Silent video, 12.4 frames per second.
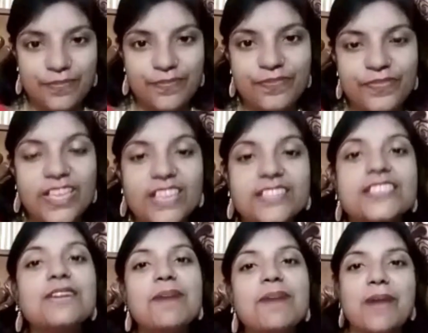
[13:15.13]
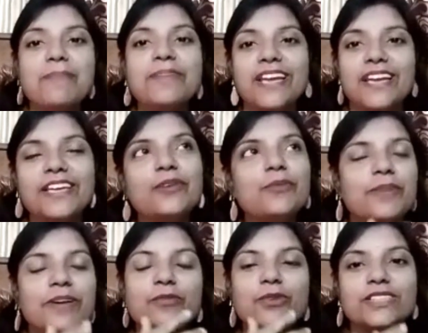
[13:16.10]
Actually, I'm telling you, ma'am,
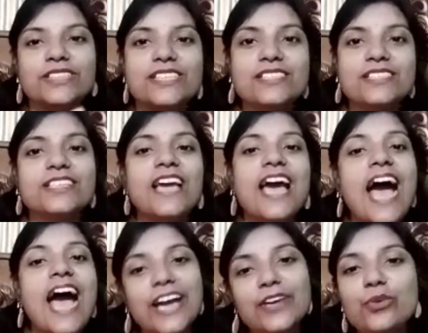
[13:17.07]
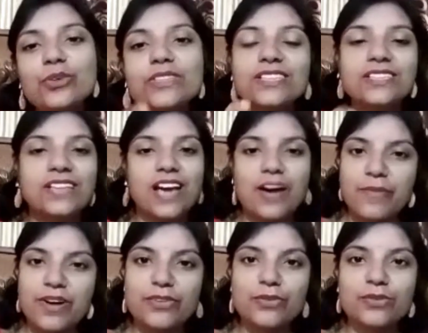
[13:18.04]
one thing is that I know the
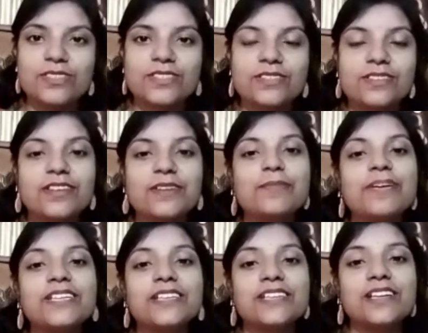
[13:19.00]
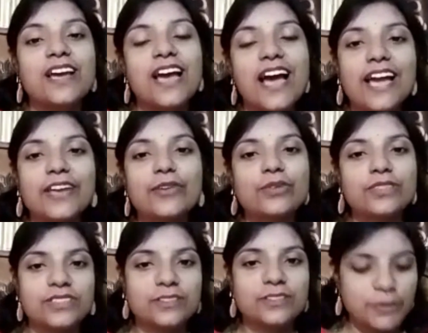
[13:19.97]
grammar rules. Okay. But I know
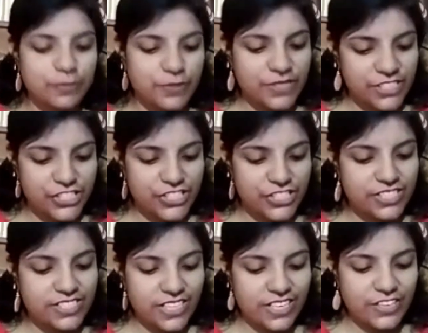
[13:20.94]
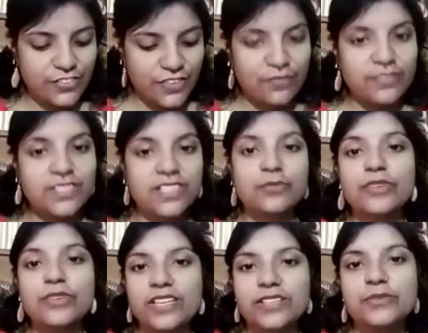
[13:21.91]
that the prepositions, adverbs, that
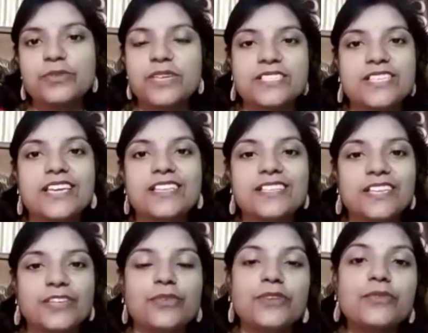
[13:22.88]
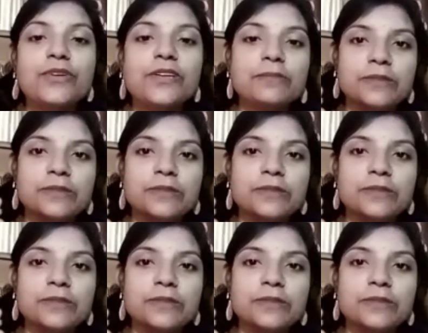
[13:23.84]
where you are saying that when we